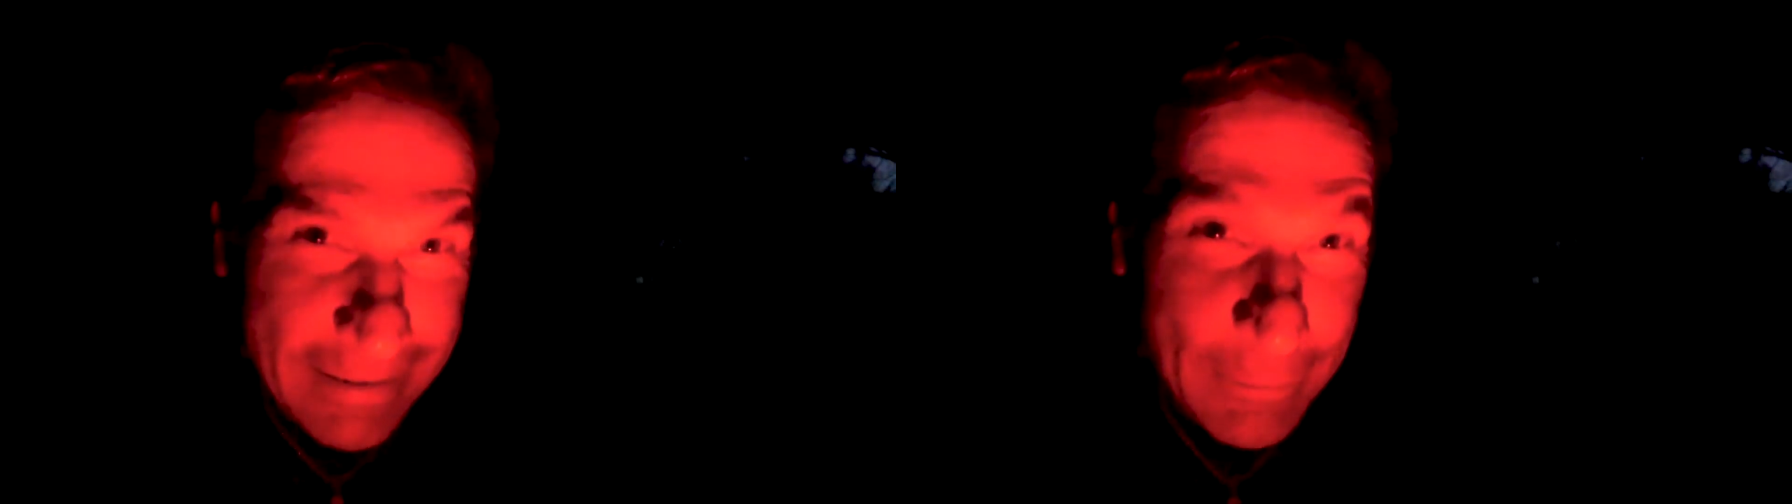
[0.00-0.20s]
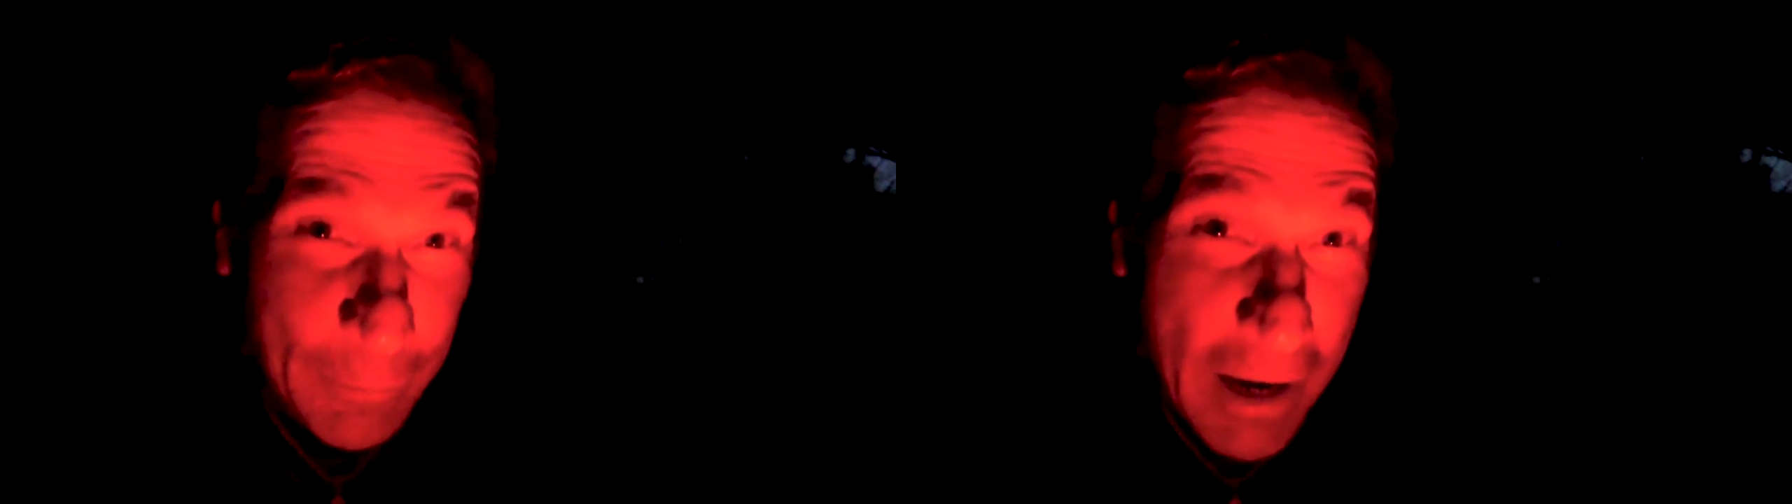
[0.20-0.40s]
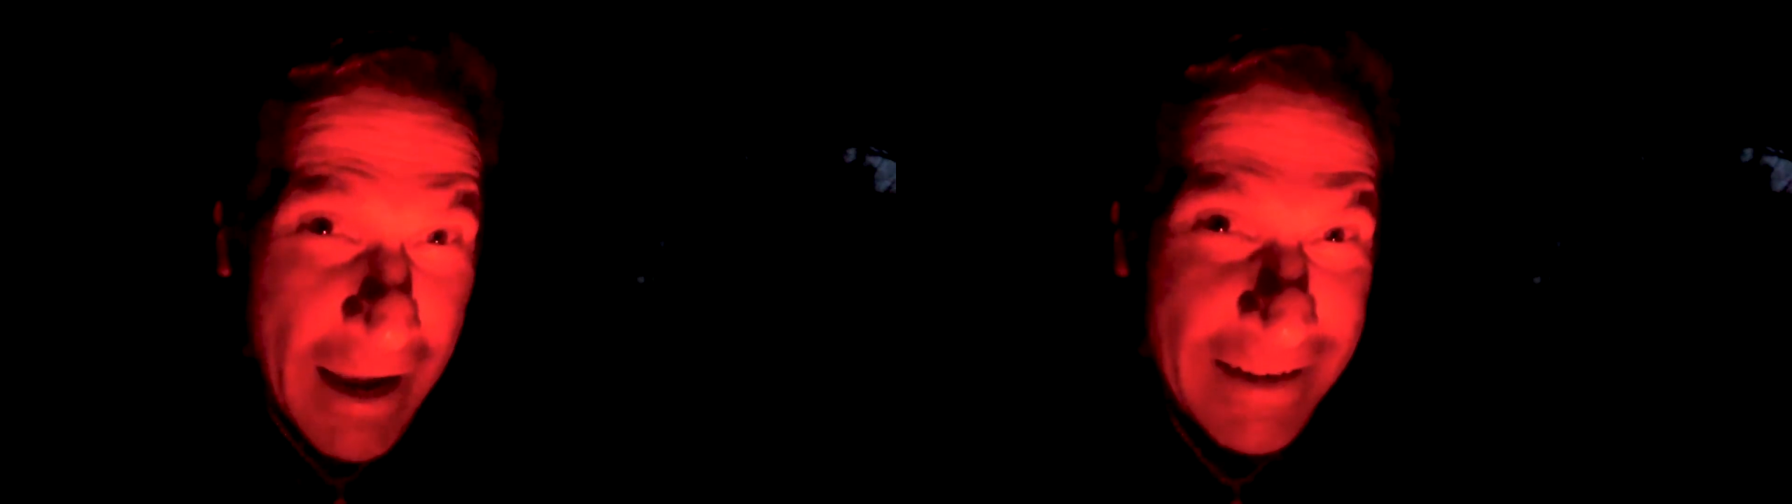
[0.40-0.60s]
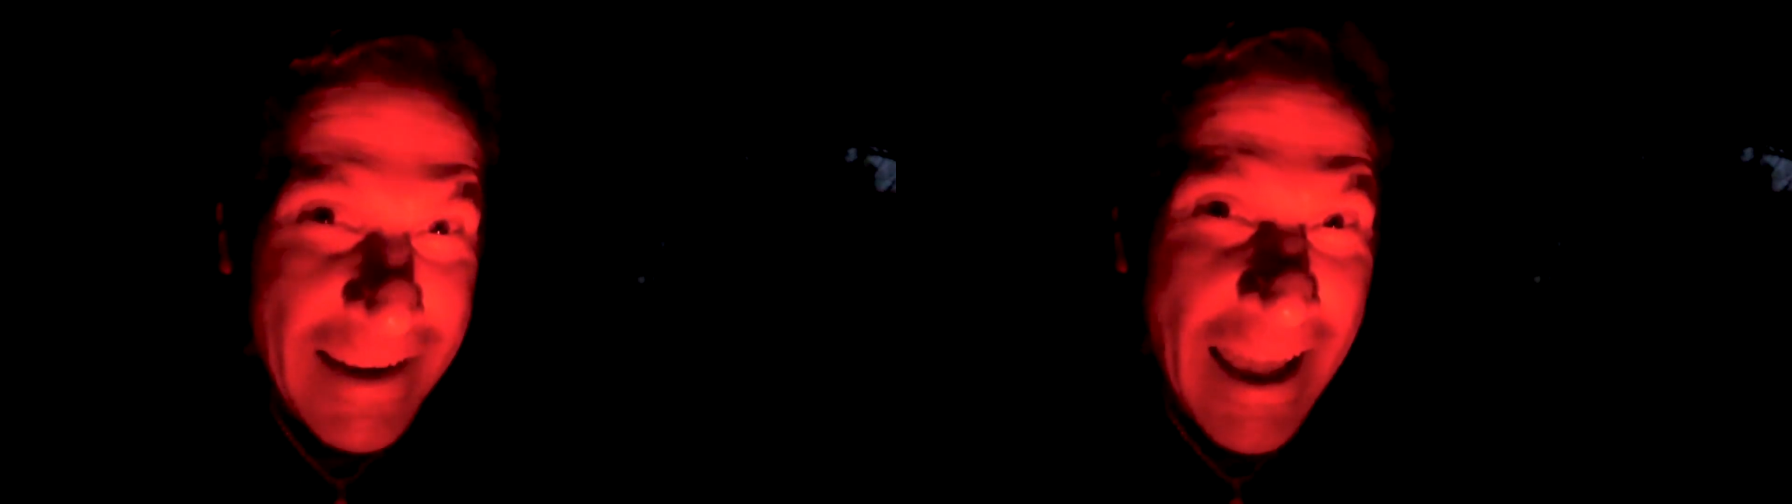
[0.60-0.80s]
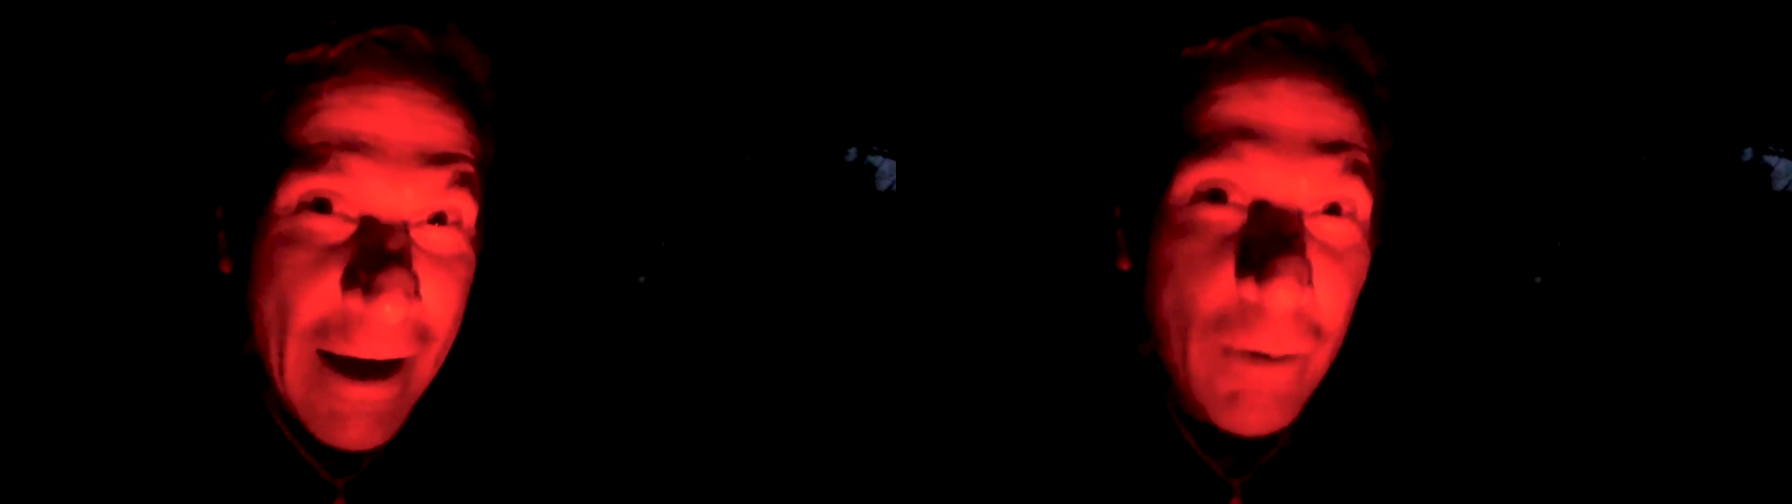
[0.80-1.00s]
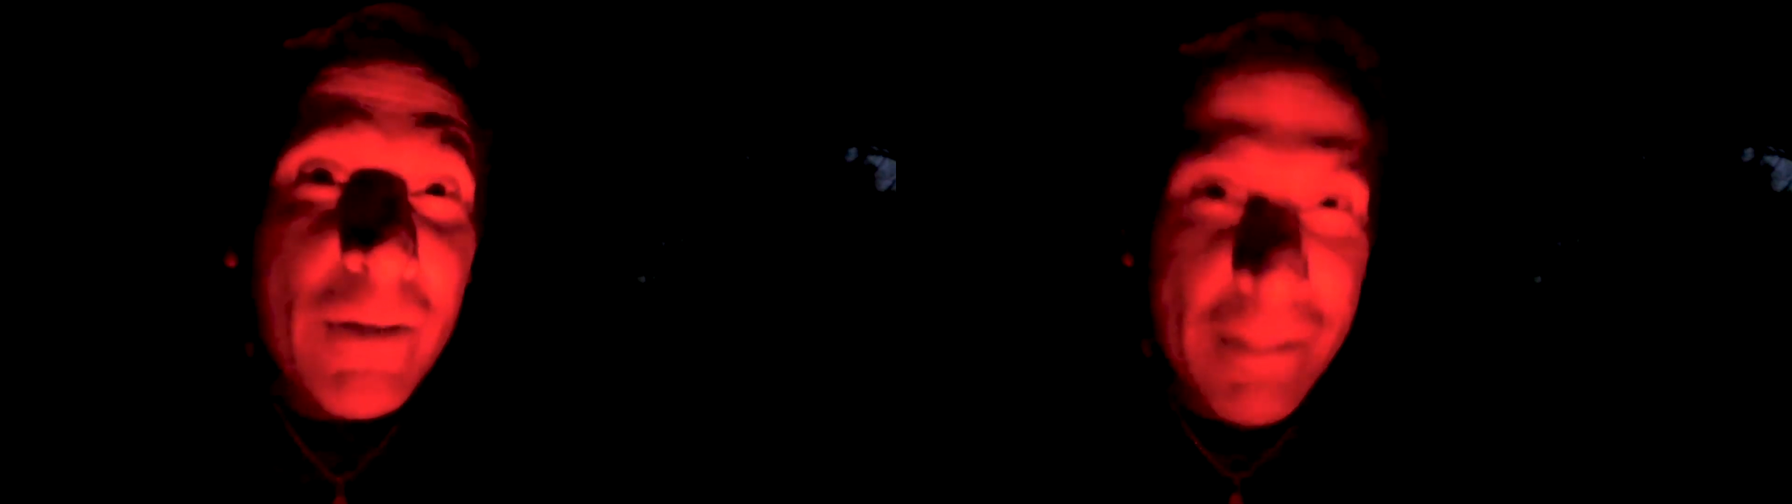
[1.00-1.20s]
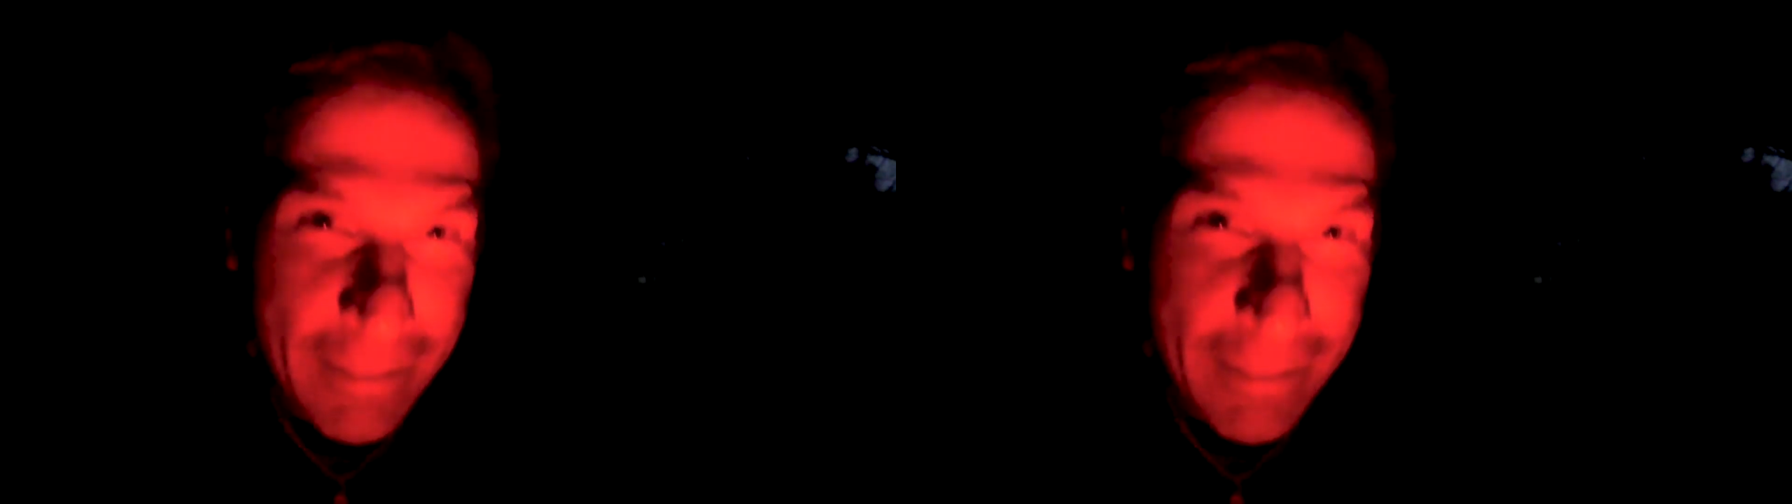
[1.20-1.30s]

right now.